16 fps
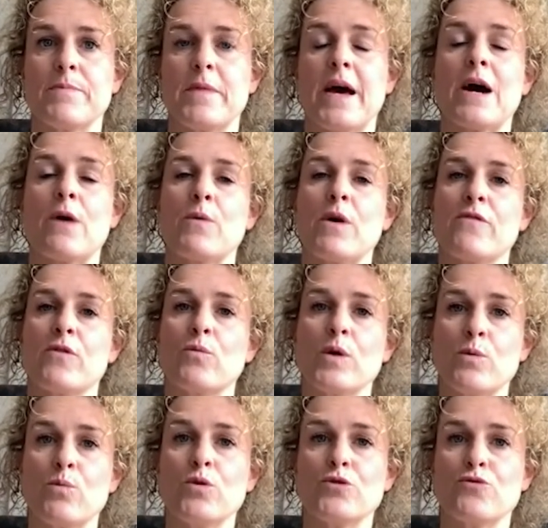However,
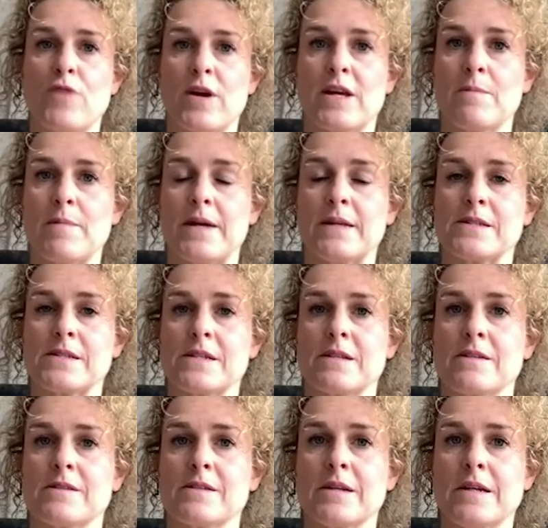we would recommend
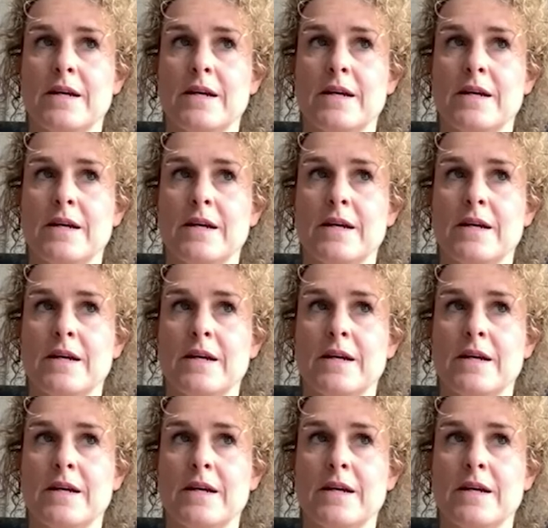it.